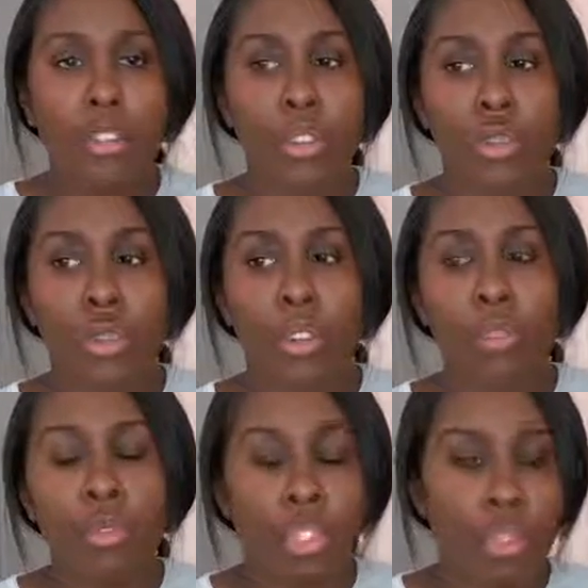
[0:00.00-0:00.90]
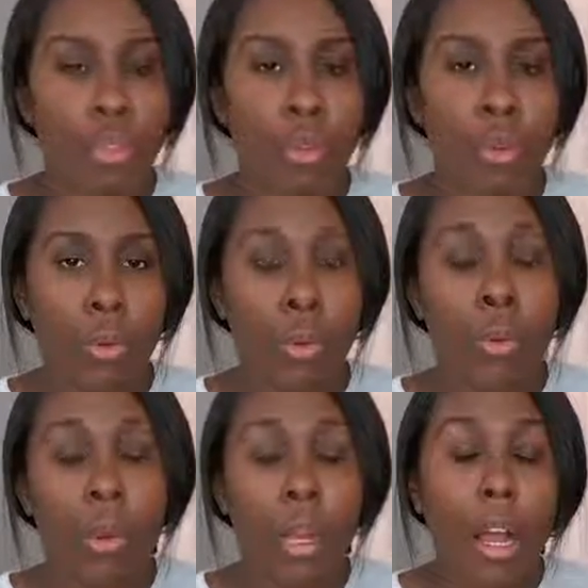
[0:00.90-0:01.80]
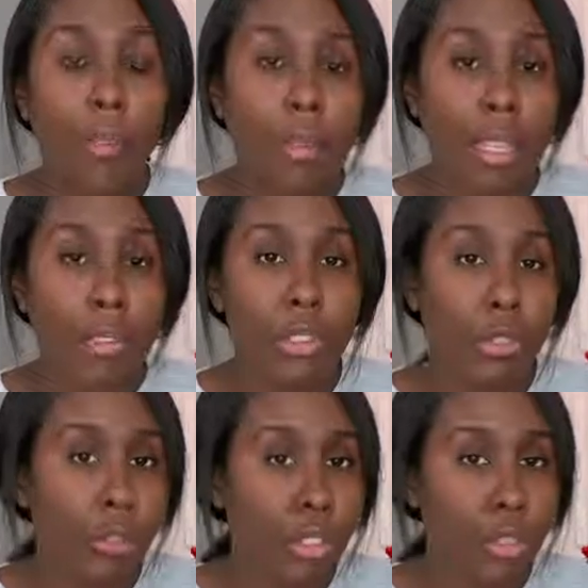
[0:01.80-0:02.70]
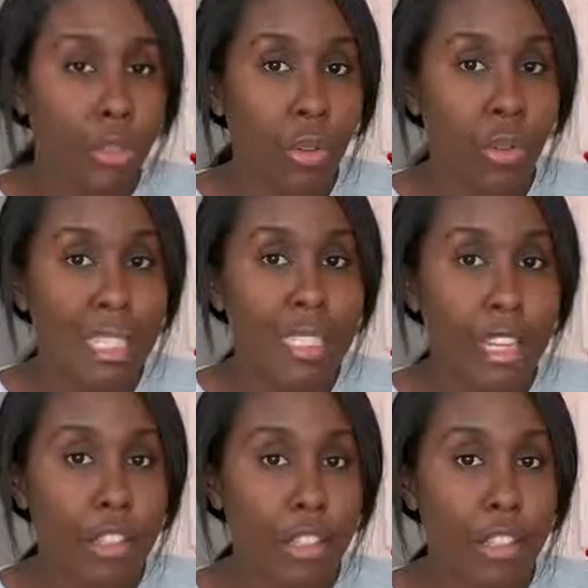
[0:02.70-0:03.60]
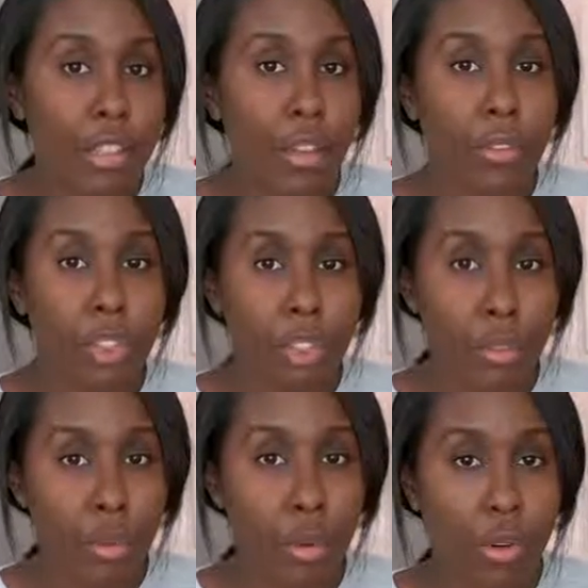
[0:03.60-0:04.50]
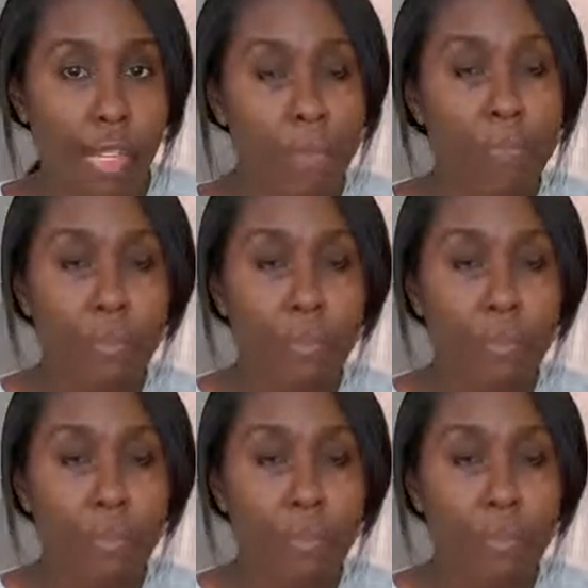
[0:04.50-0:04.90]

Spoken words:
to the original, or what I believe is the original intention of this story.